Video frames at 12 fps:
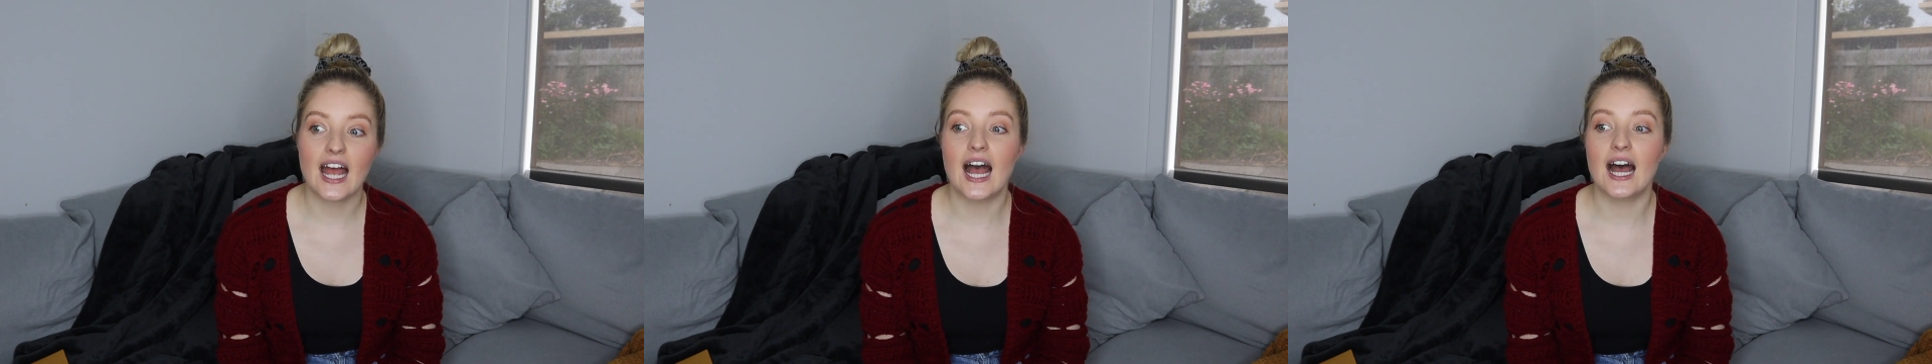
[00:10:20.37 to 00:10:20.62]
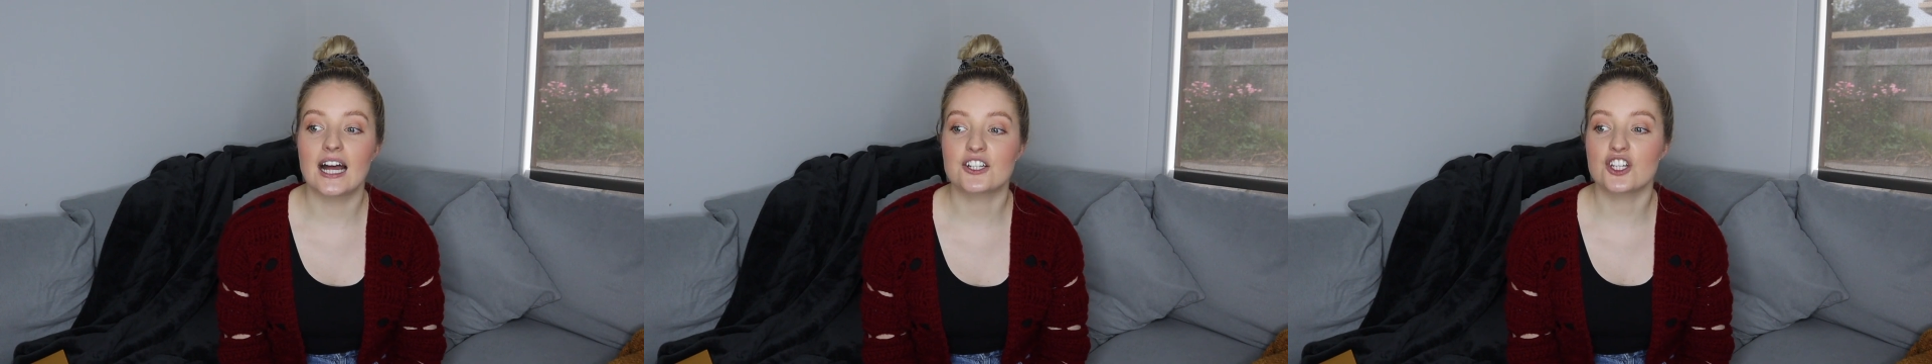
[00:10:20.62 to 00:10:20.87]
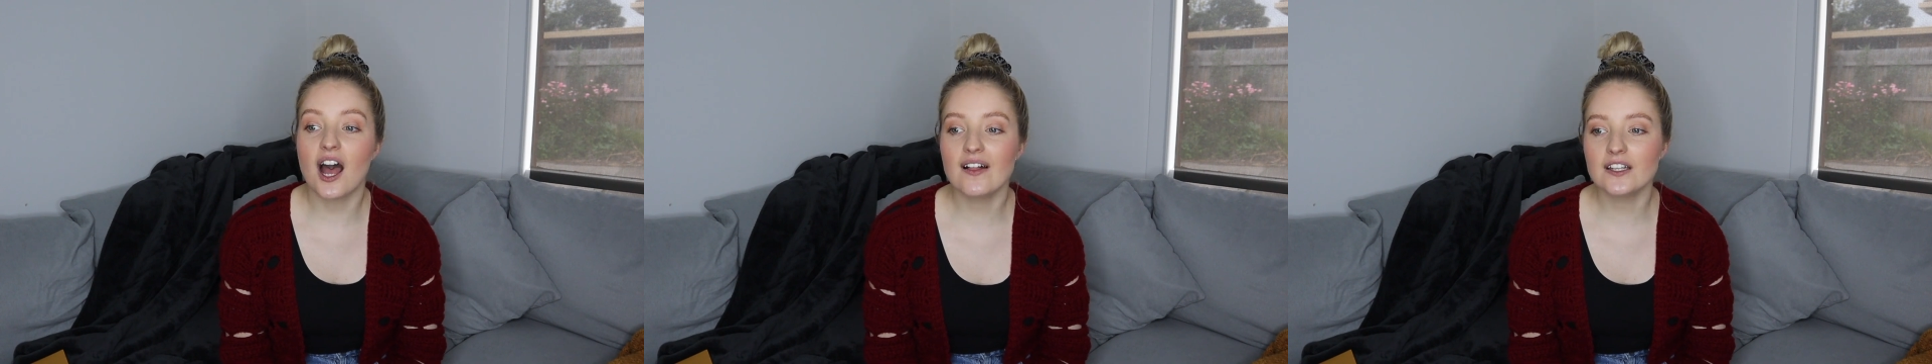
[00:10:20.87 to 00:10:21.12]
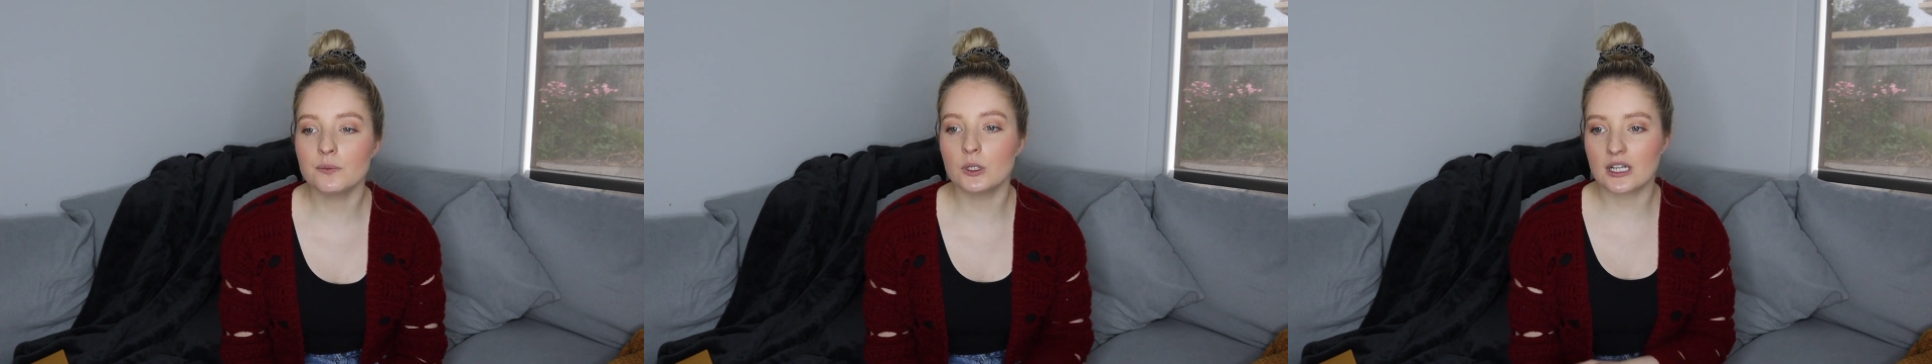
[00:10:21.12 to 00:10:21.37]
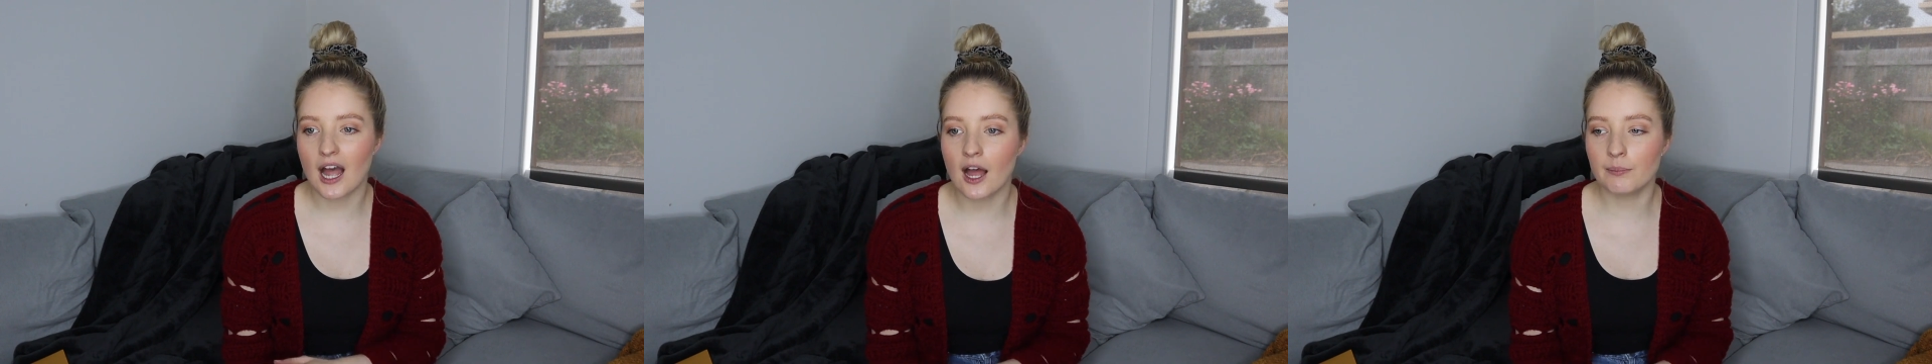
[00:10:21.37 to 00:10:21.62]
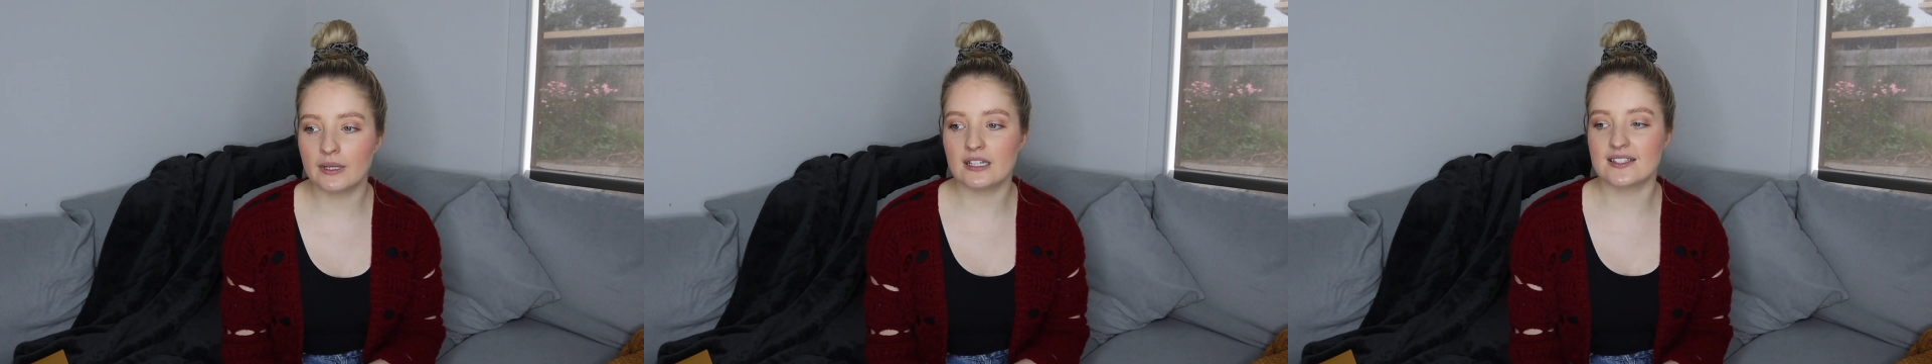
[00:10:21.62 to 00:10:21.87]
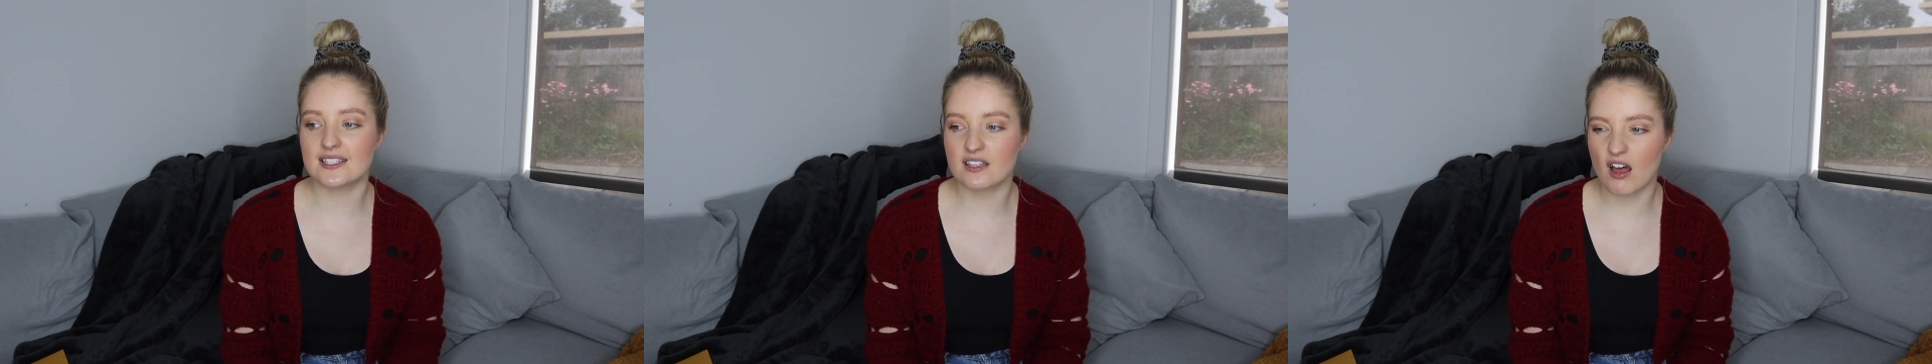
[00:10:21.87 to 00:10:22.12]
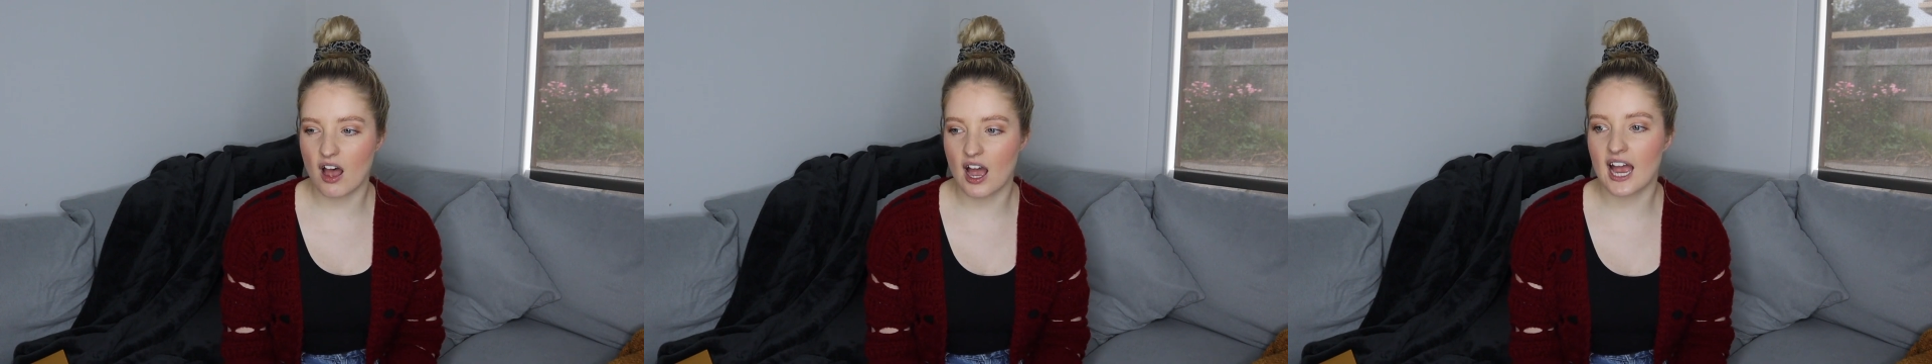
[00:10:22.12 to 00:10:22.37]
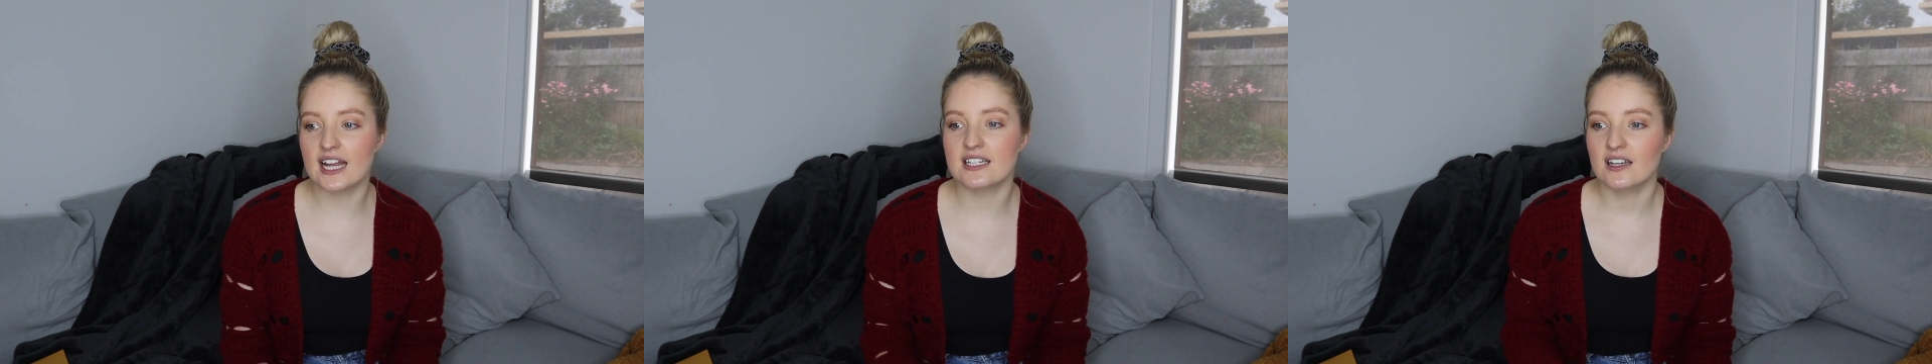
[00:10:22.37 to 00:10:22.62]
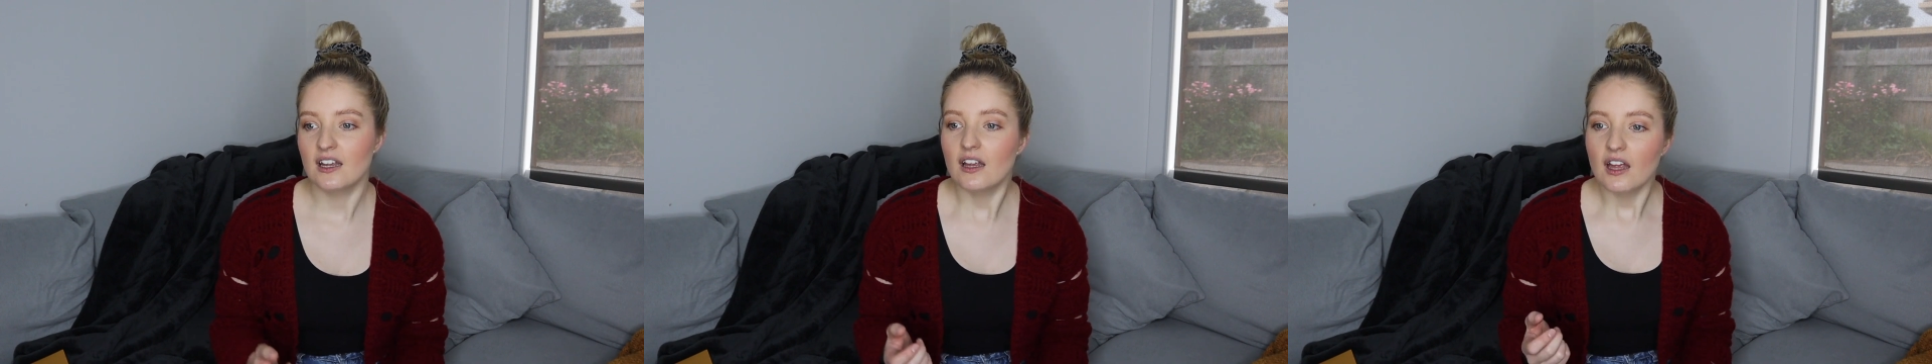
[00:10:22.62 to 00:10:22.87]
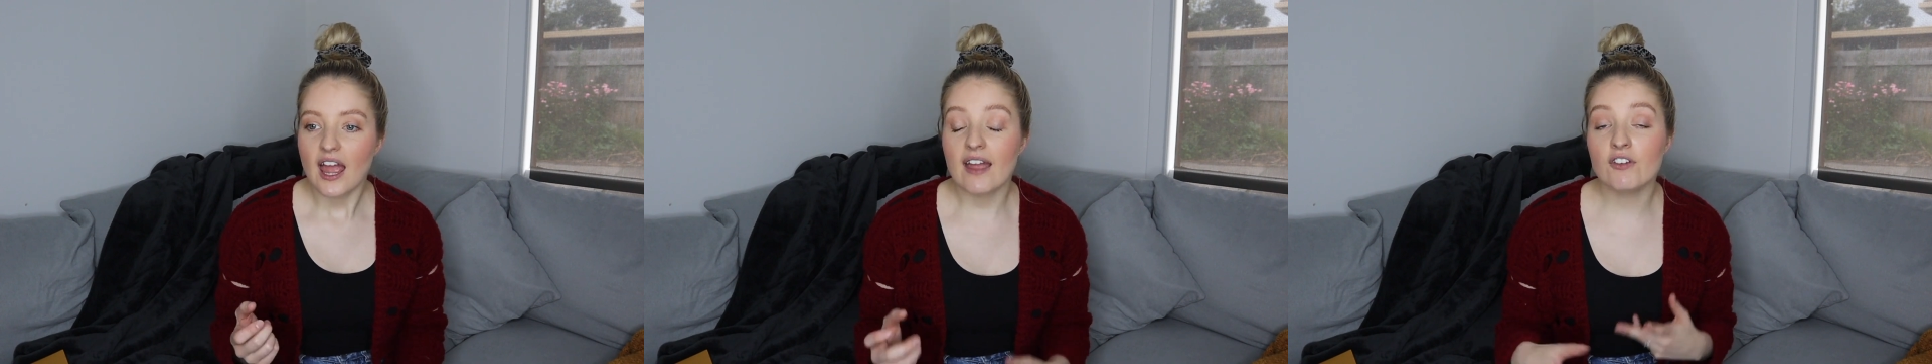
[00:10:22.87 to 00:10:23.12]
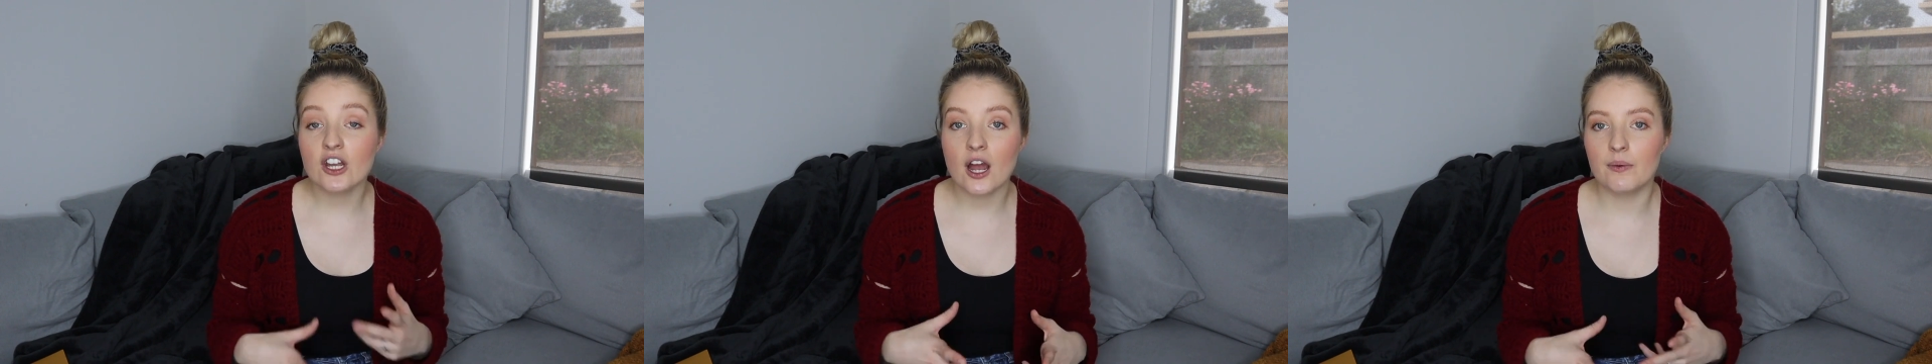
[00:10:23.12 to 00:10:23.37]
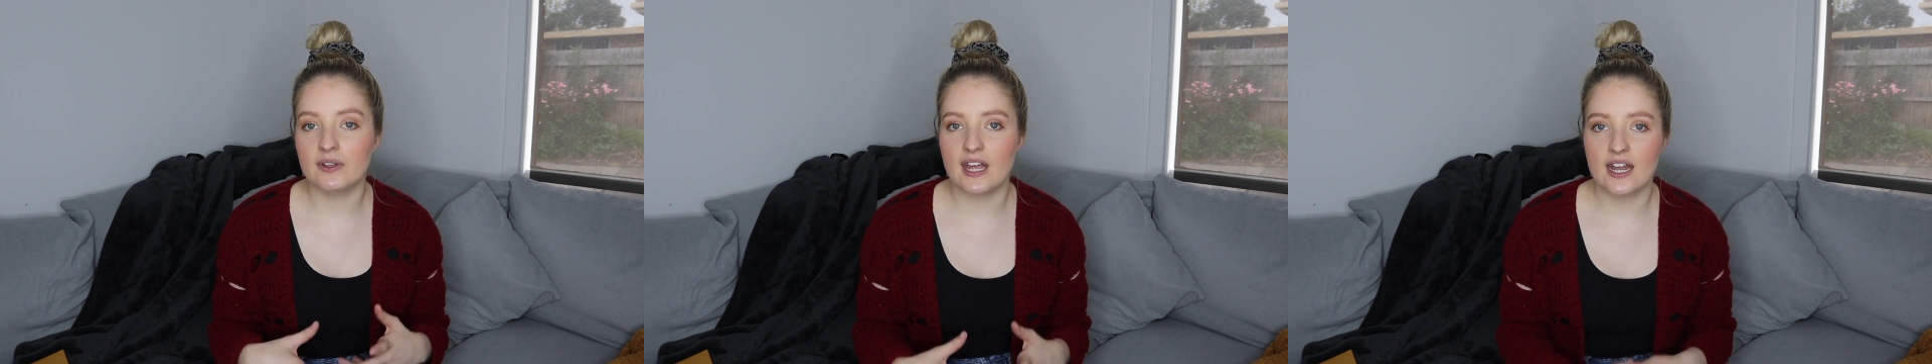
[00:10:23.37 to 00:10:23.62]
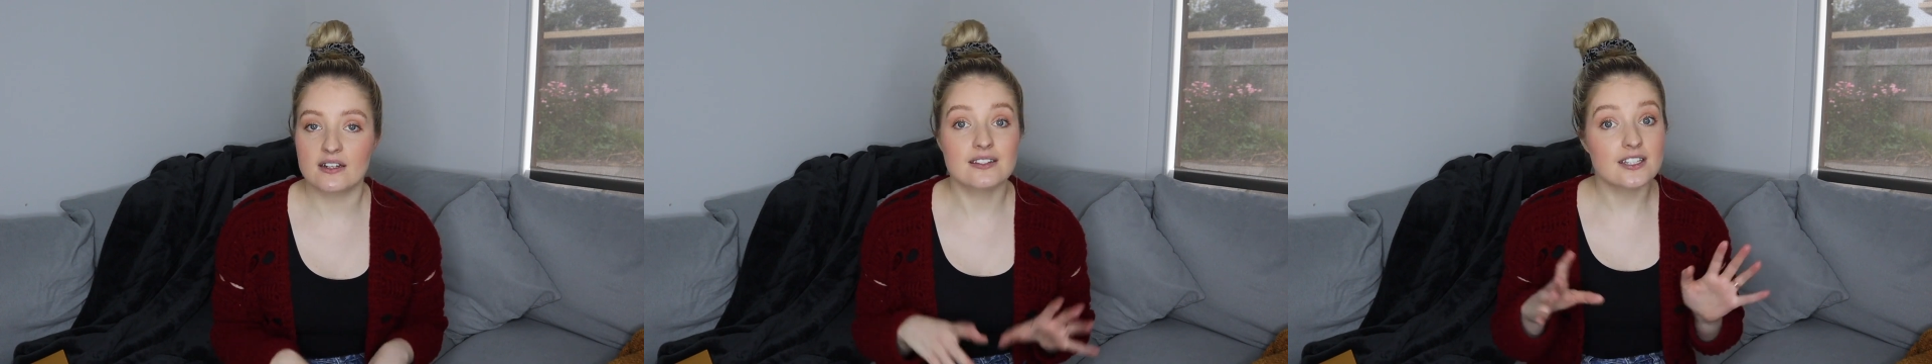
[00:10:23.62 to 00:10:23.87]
Charlie would come inside every now and then.